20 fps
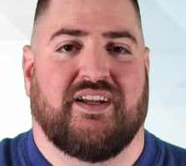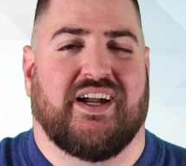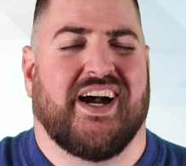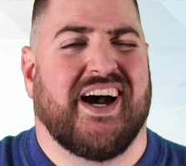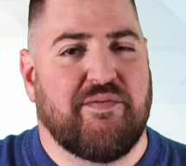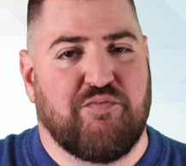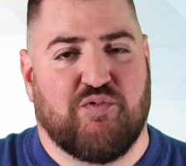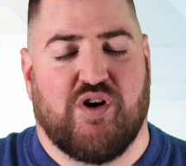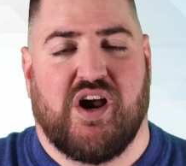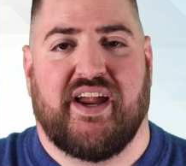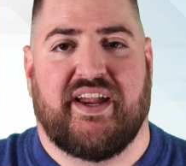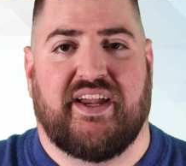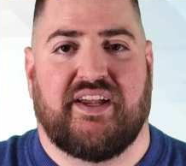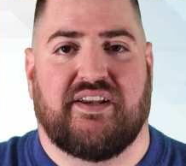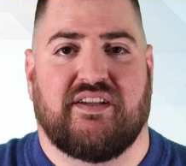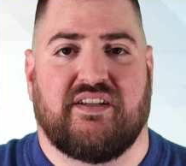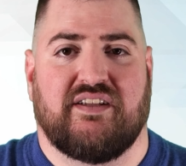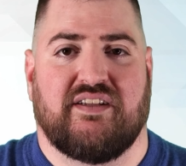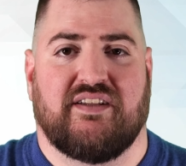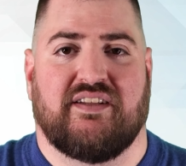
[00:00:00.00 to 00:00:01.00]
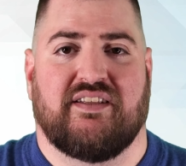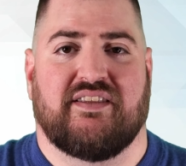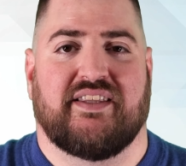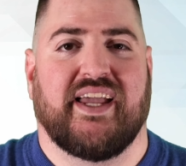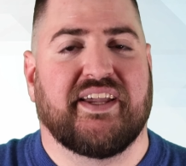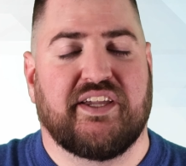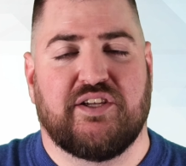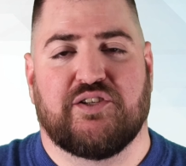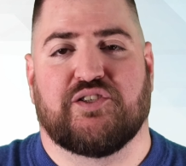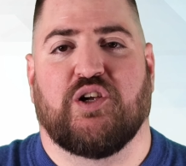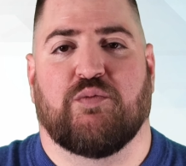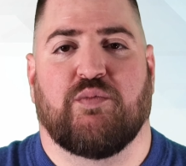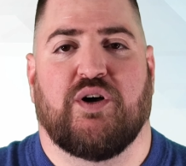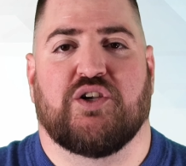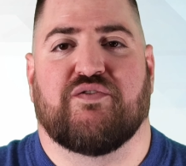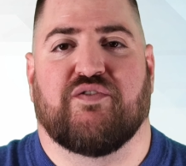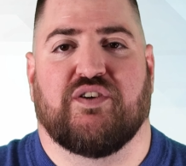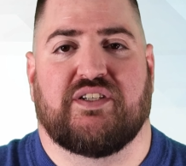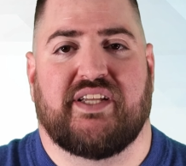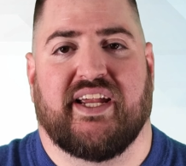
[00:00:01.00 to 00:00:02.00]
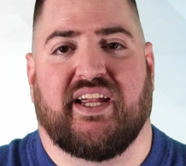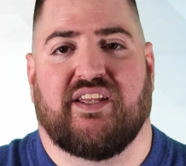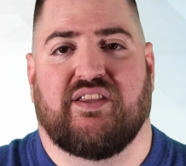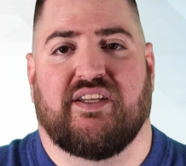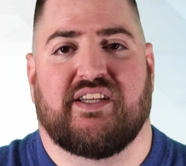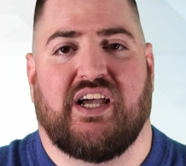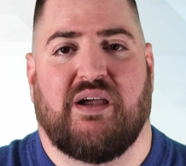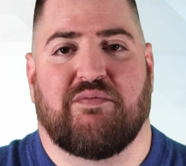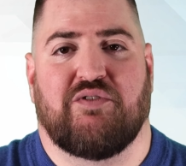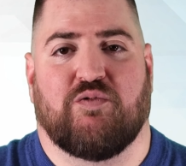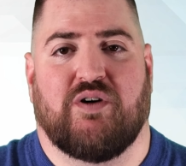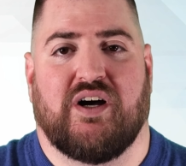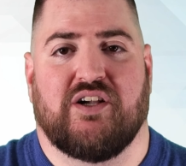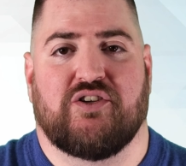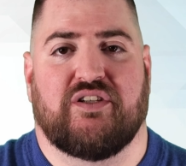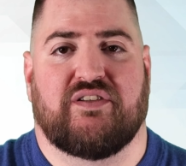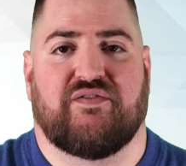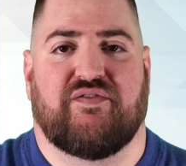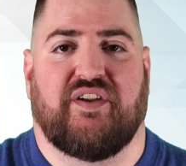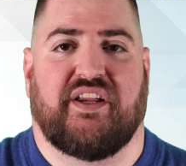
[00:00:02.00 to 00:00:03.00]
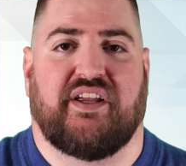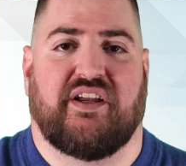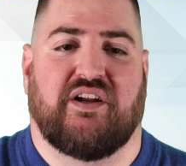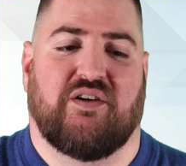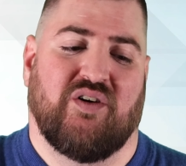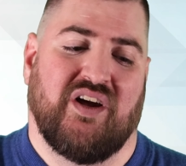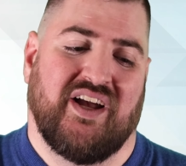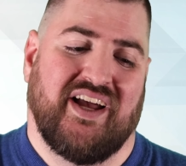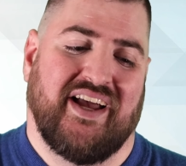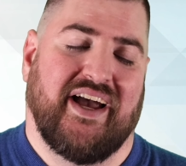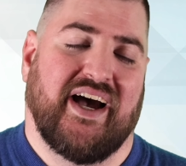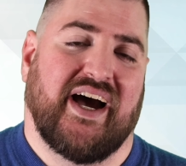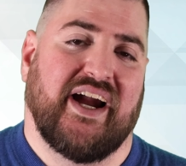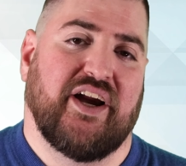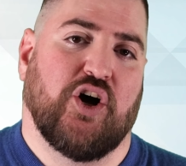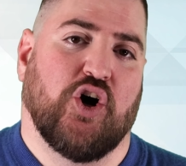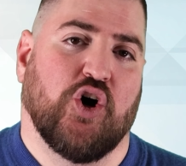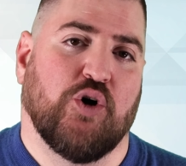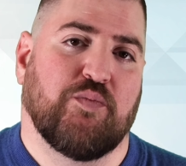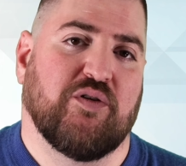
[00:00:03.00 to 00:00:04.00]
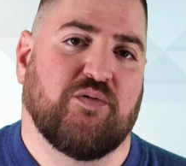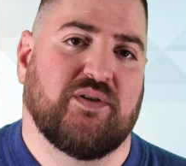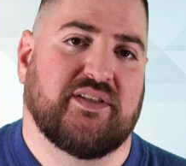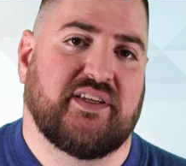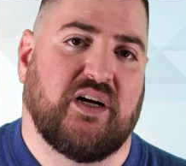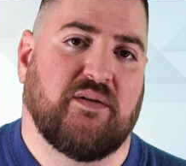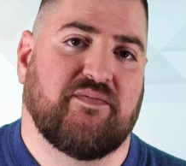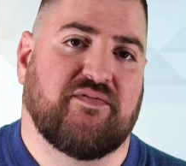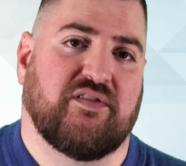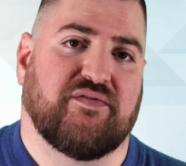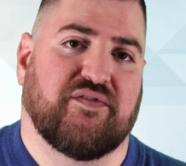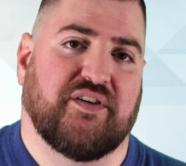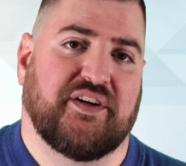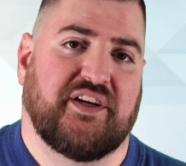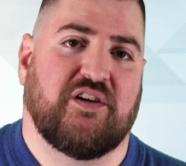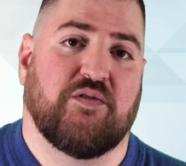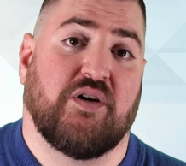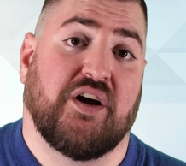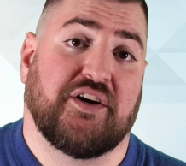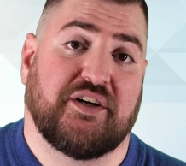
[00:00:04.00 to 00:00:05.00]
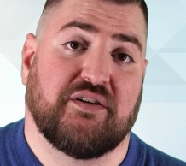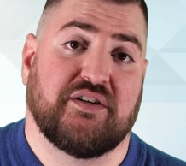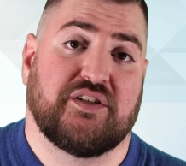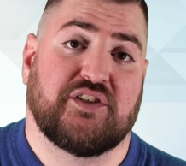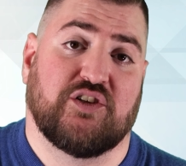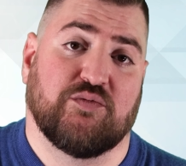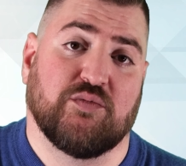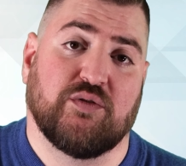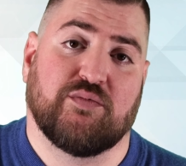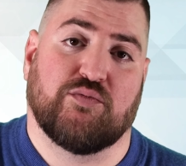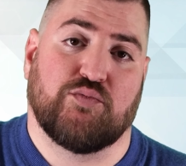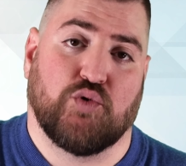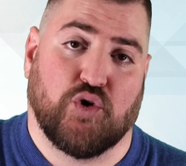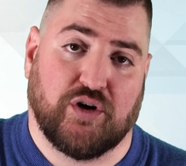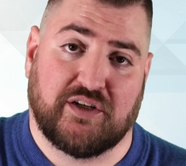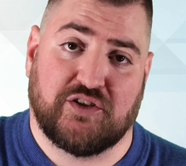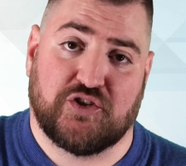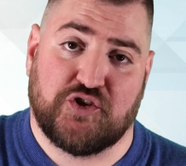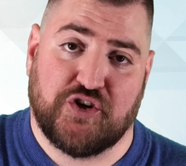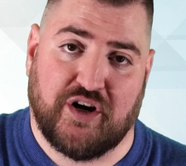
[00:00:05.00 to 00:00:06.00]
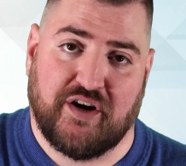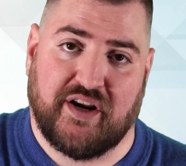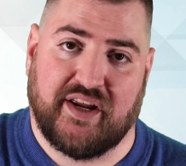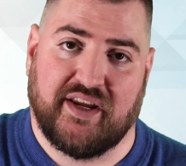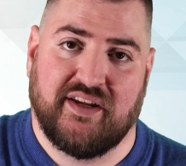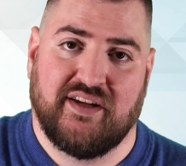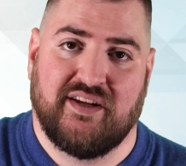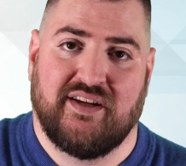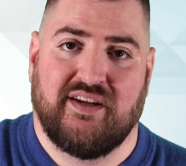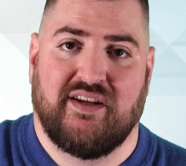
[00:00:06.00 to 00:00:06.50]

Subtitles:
I'm Ryan. Thank you so much for taking the time to watch this video. I hope it was helpful for you on your Assumable mortgage journey.